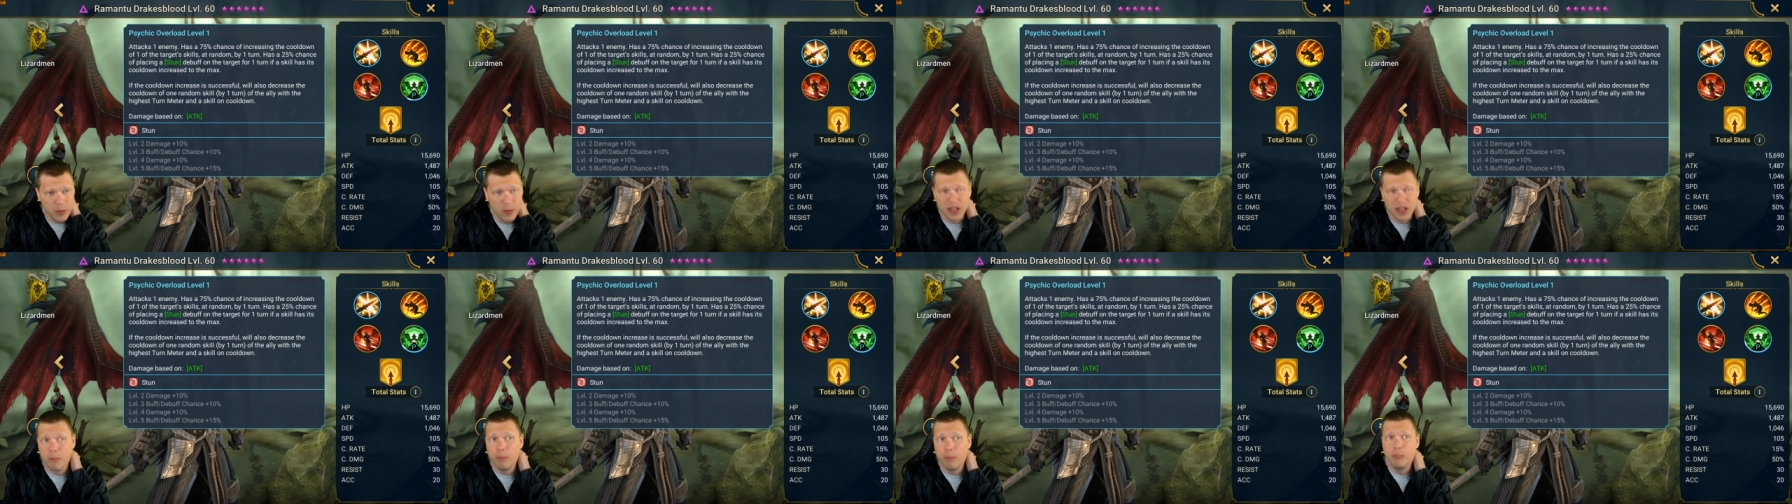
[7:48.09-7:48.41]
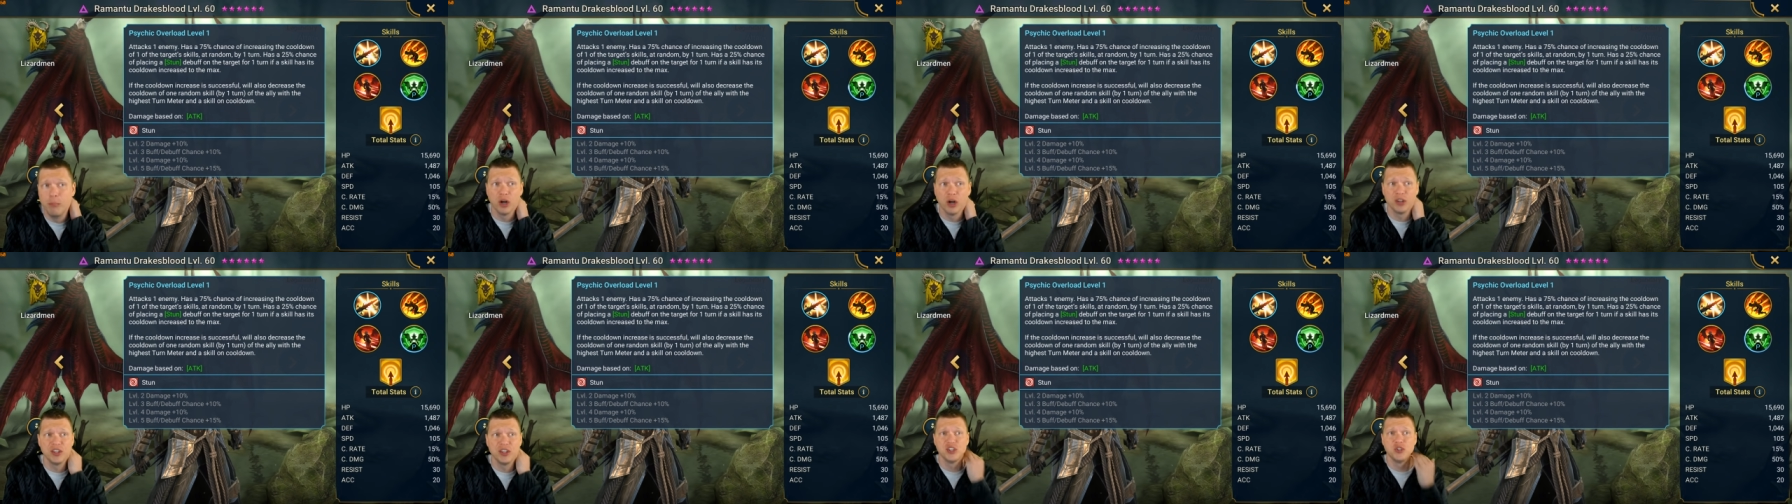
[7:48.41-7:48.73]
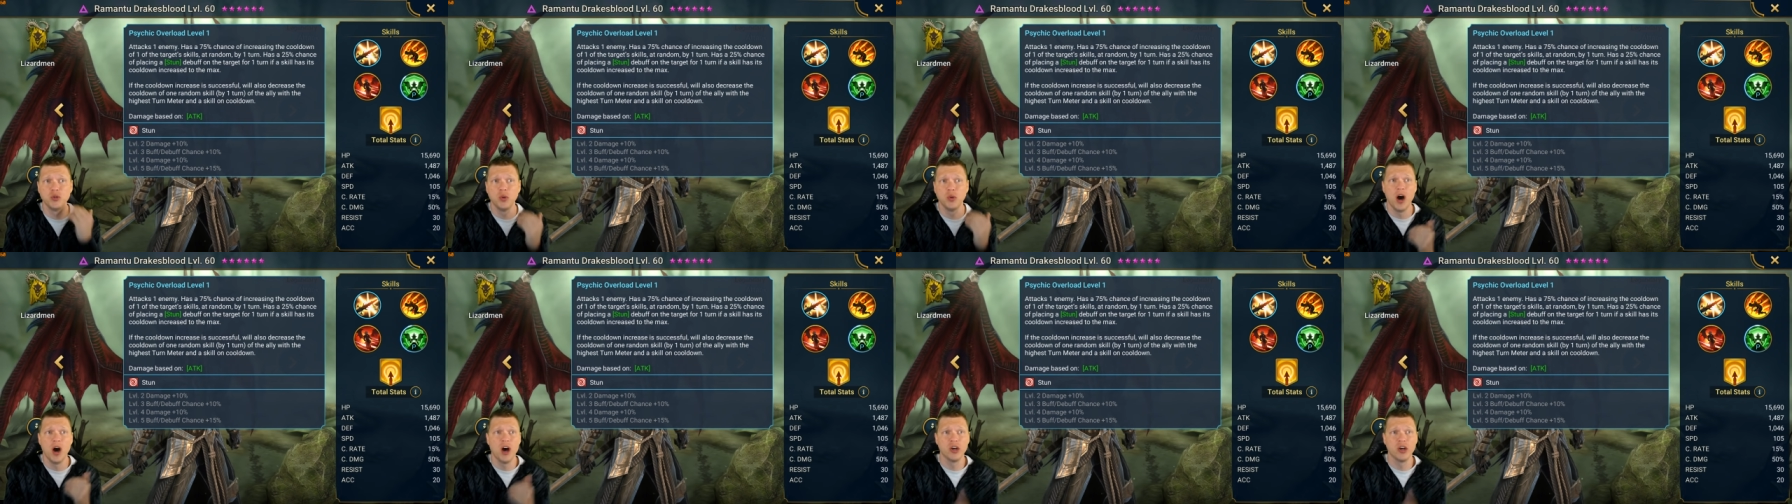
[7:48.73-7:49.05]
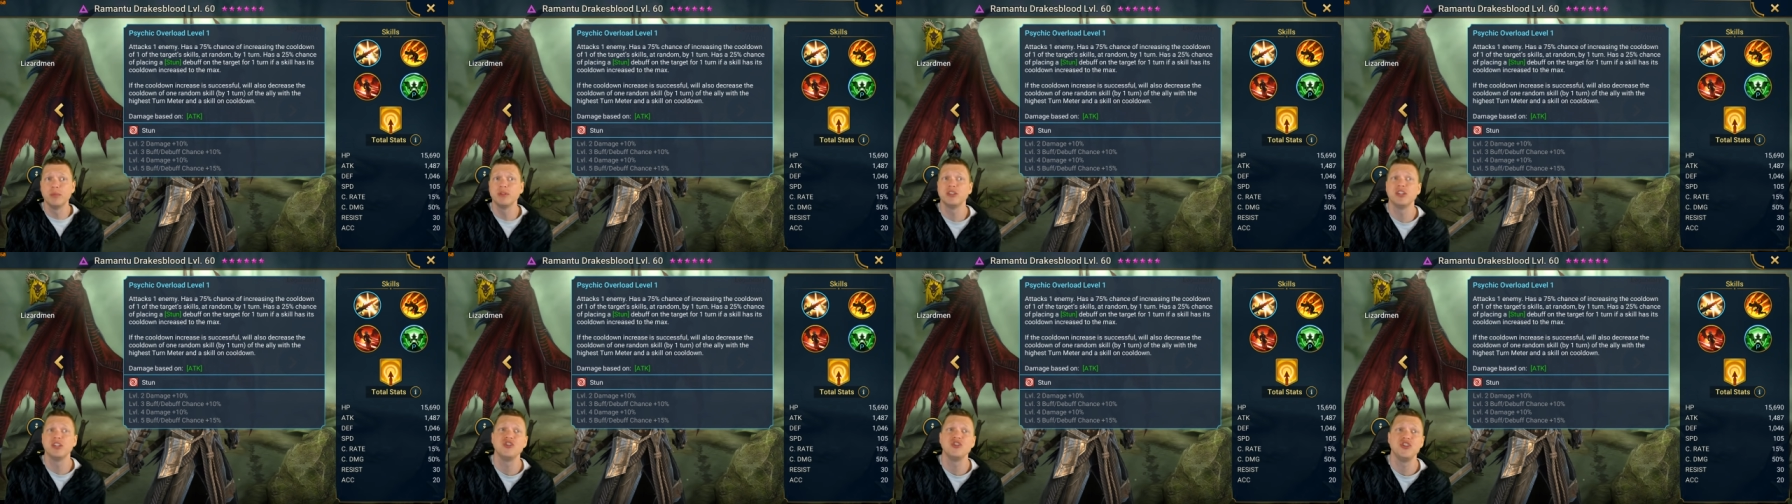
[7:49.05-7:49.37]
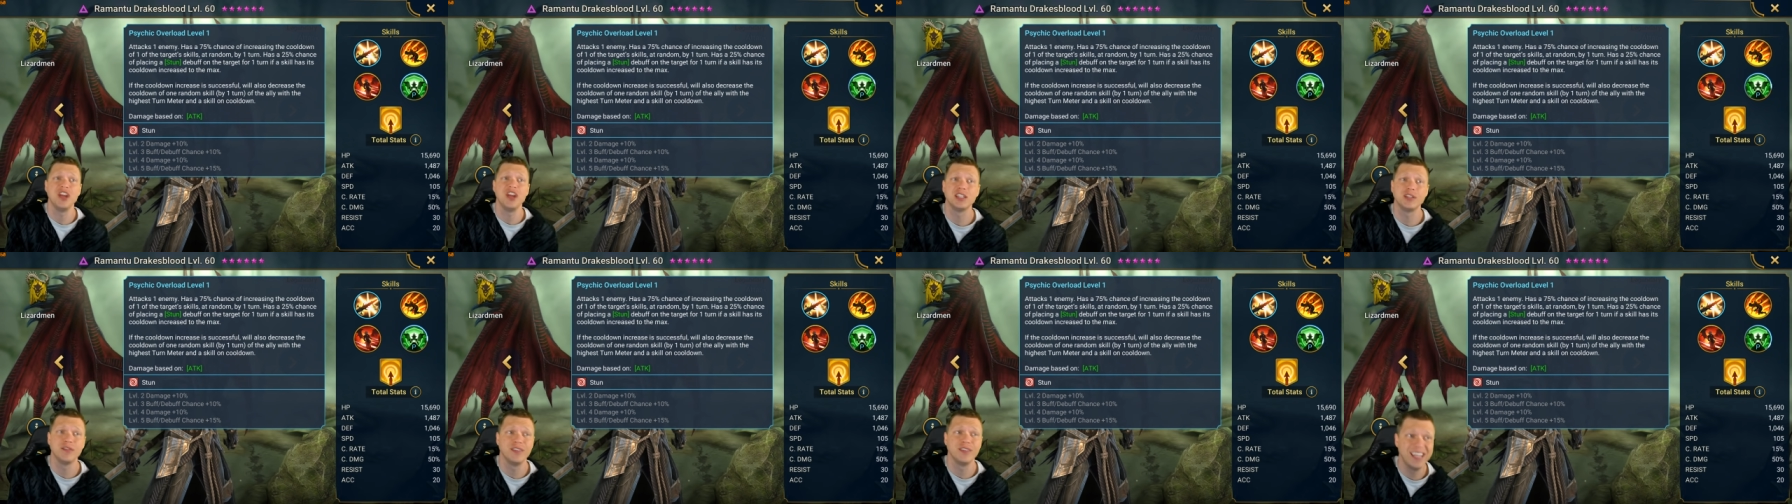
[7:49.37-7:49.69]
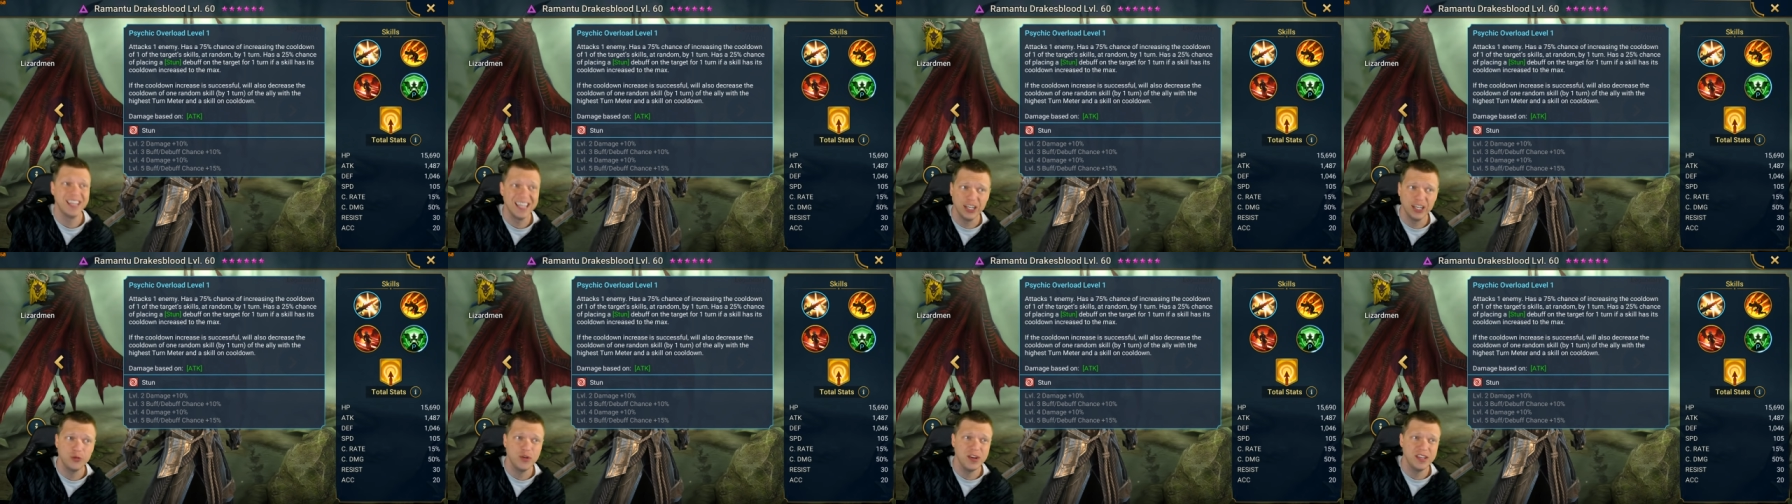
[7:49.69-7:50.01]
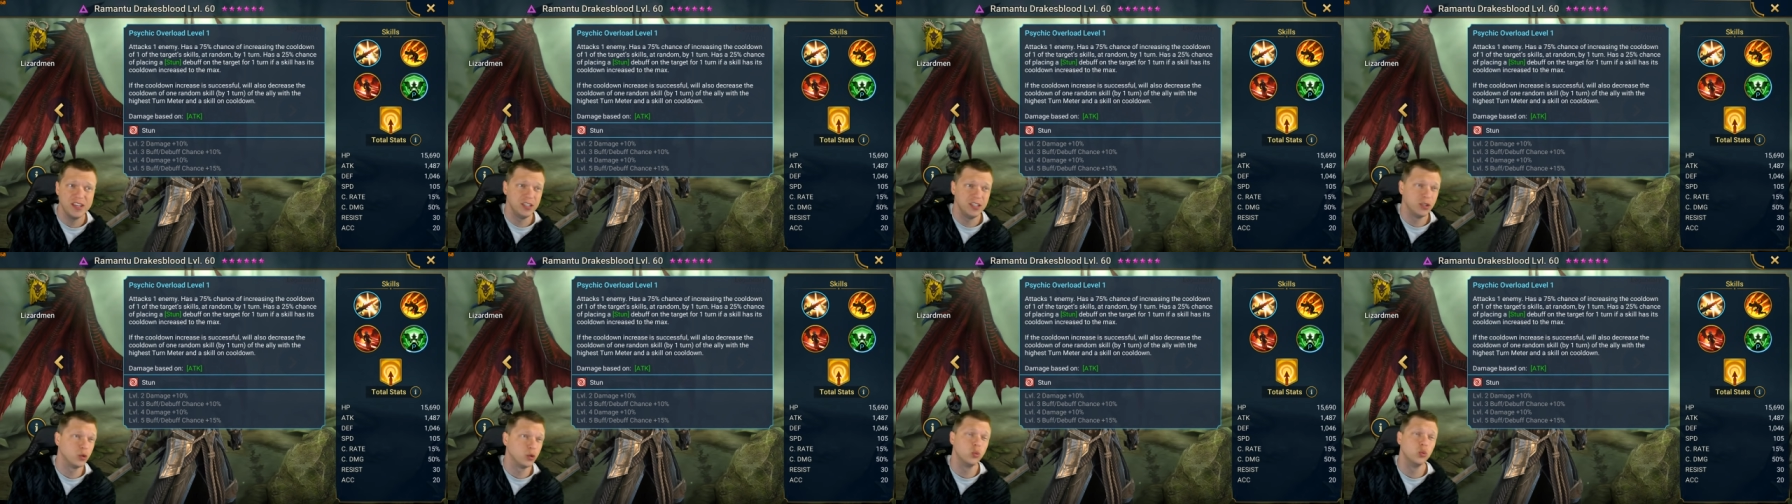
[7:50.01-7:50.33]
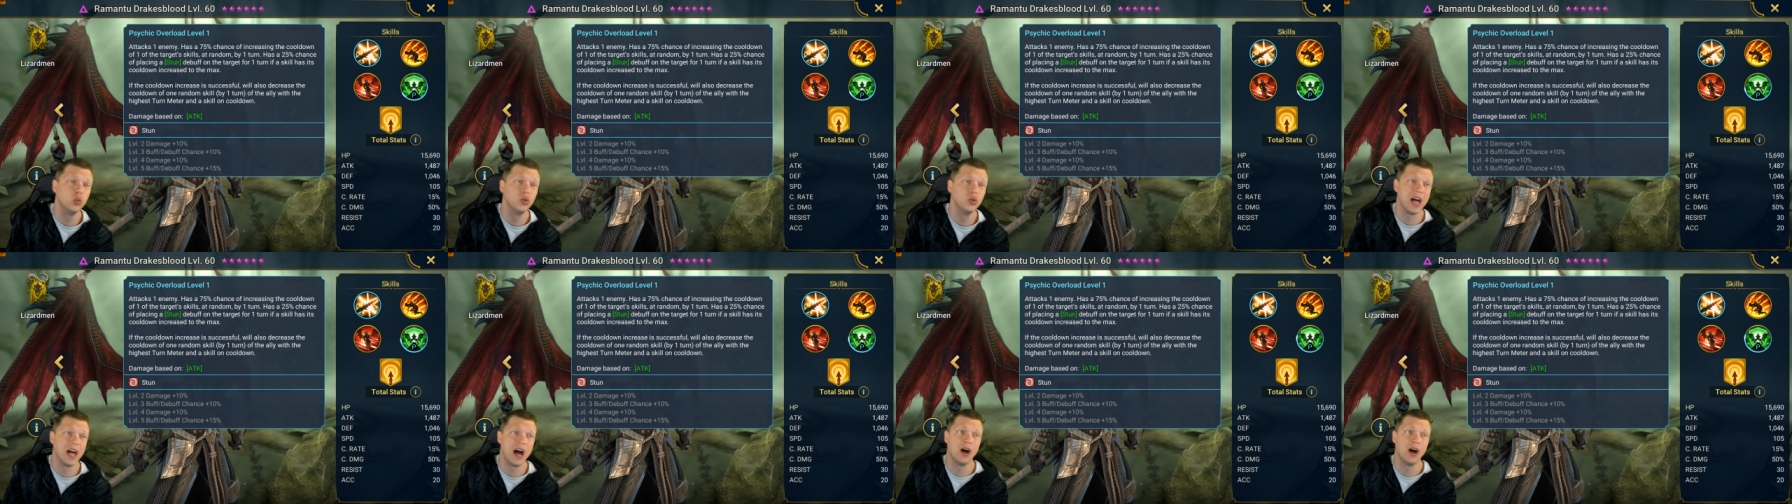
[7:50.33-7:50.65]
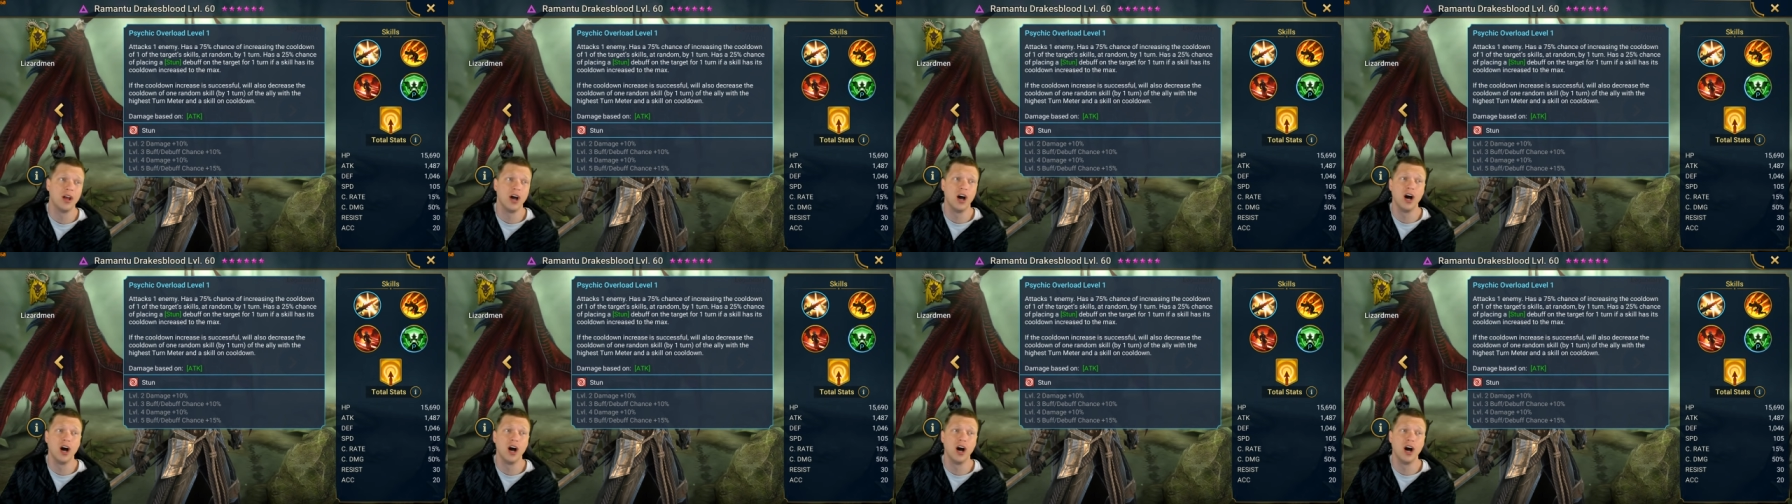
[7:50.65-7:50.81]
We can book this to 100% chance of increasing the cooldown